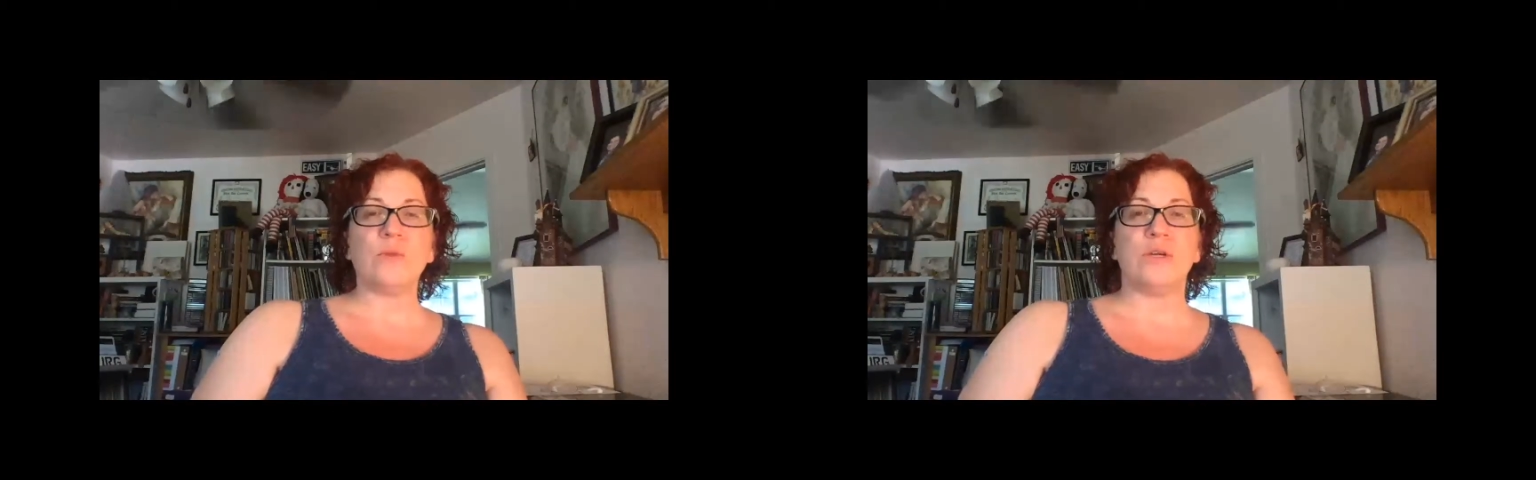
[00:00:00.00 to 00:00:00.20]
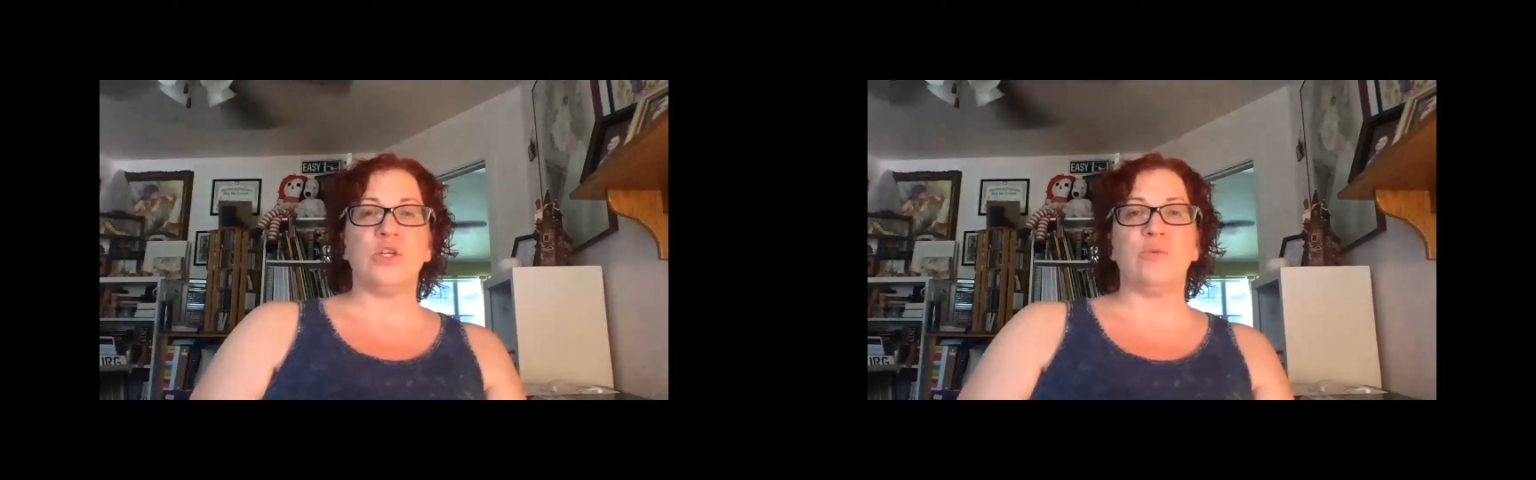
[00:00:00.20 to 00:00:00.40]

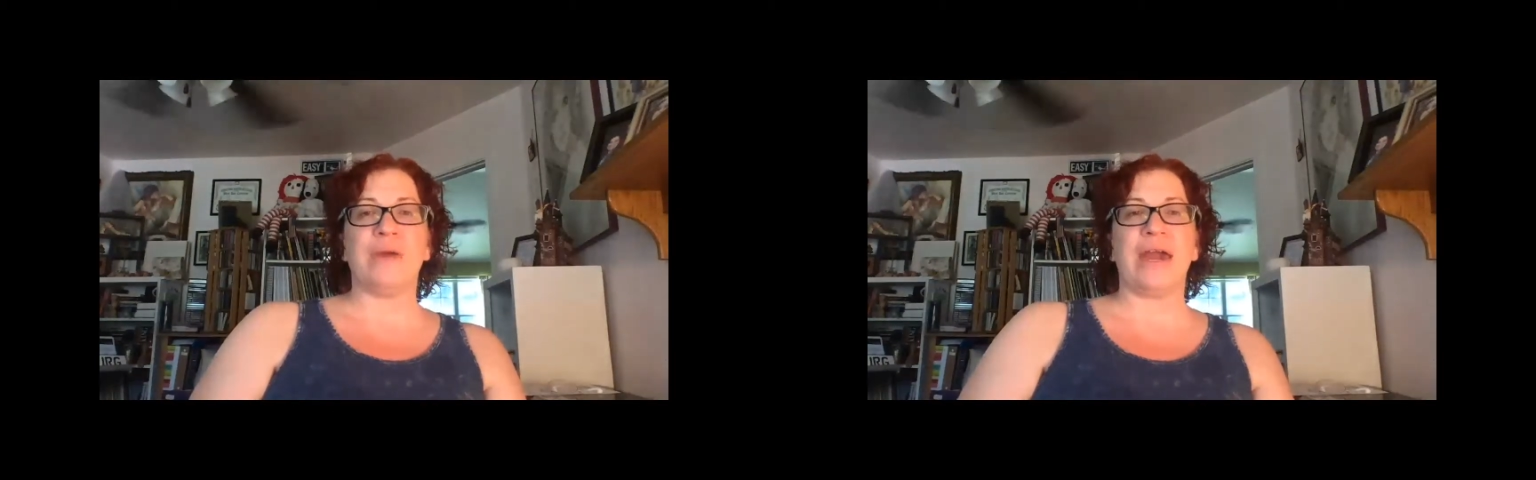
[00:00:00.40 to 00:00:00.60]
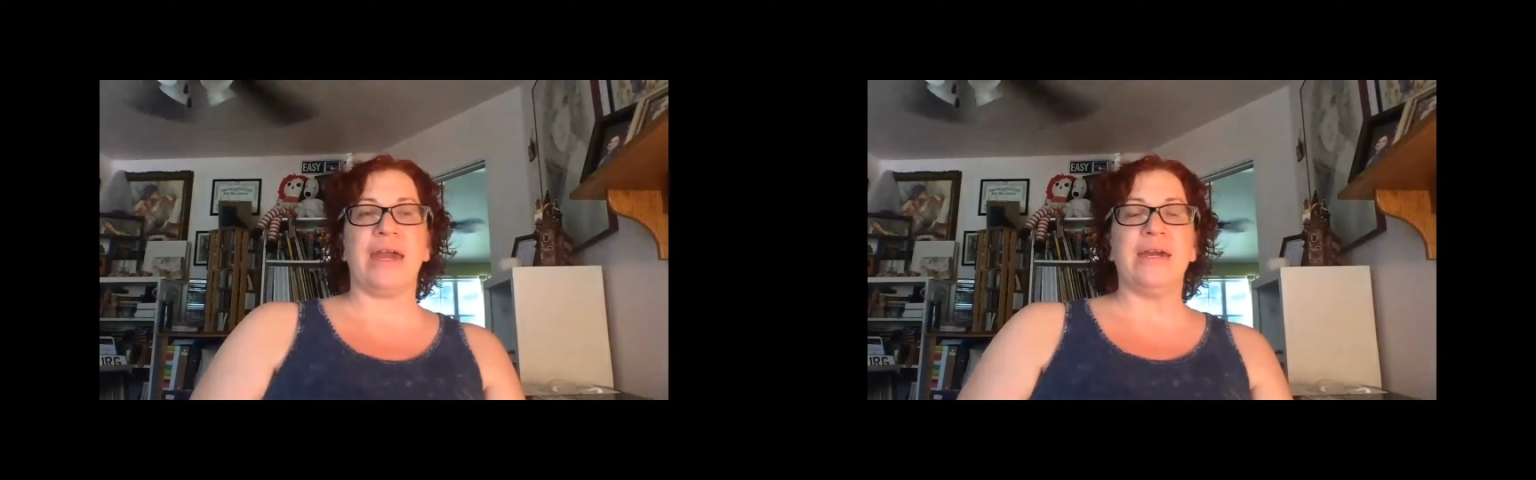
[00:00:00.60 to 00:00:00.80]
You
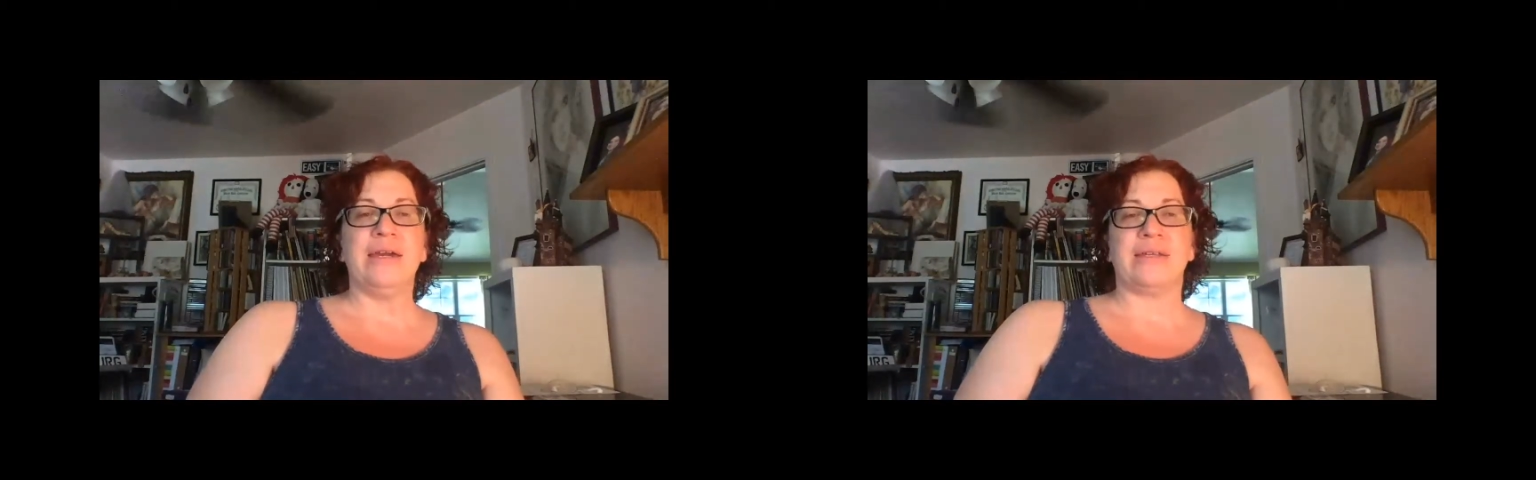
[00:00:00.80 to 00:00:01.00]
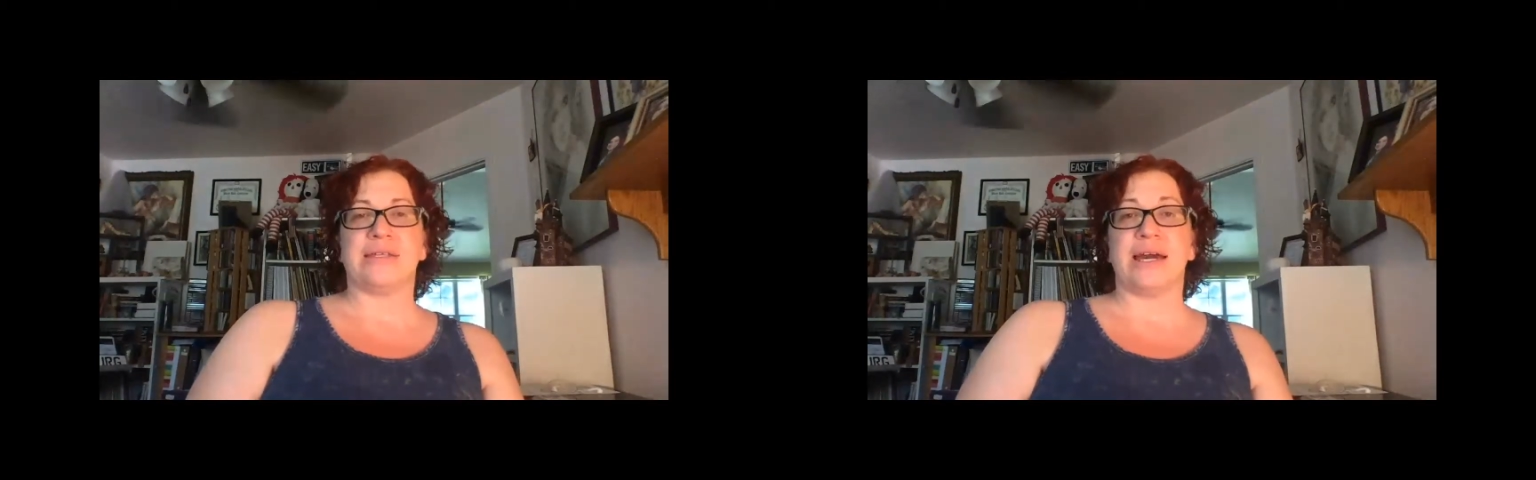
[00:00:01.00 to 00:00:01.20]
may
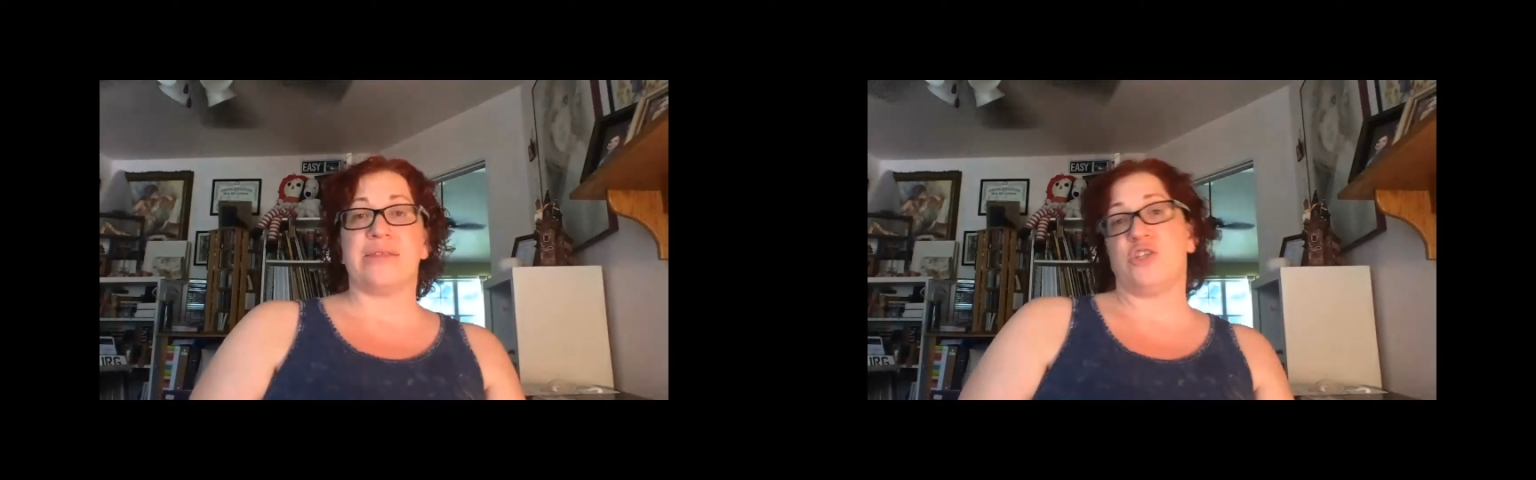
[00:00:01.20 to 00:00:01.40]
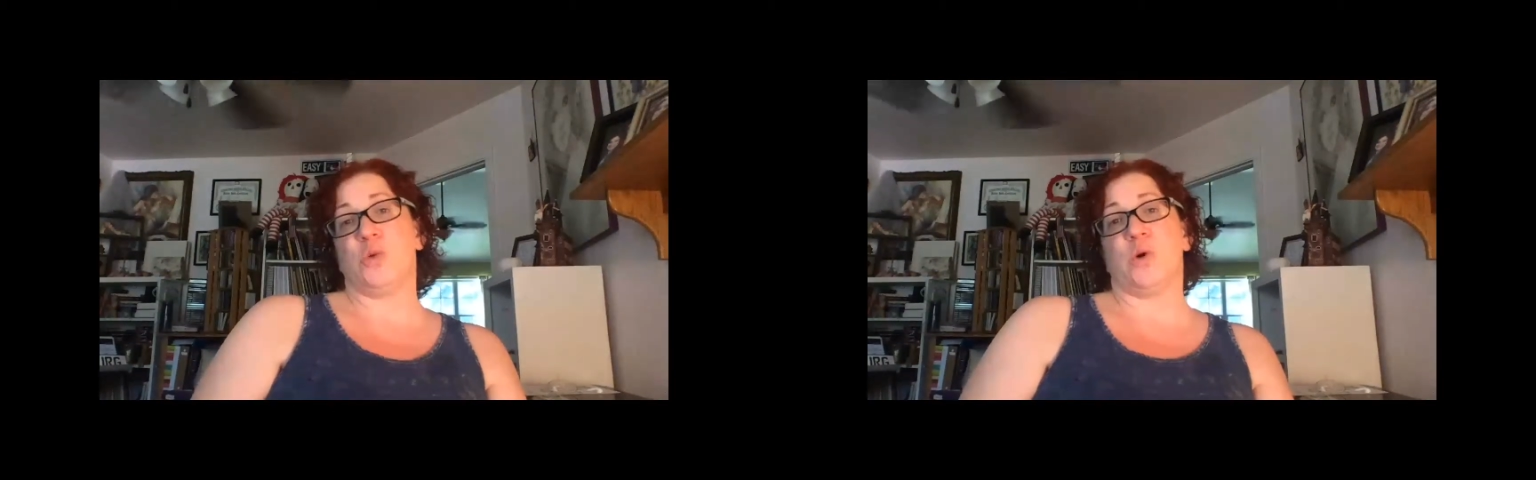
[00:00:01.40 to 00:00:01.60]
decide
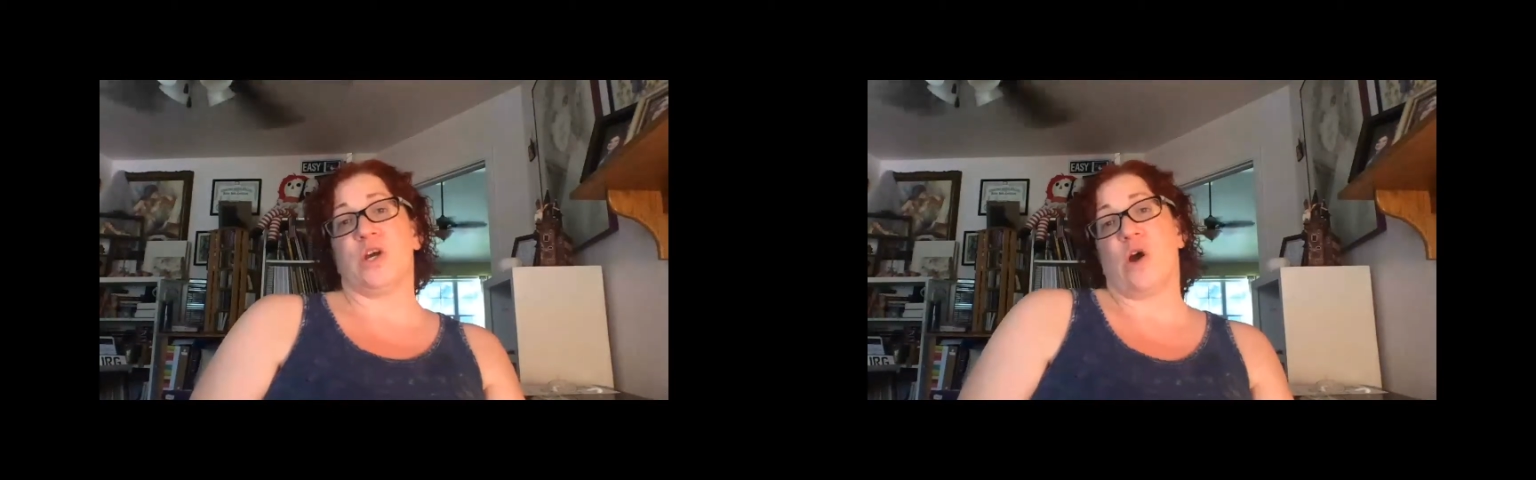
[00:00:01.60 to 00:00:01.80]
that you want to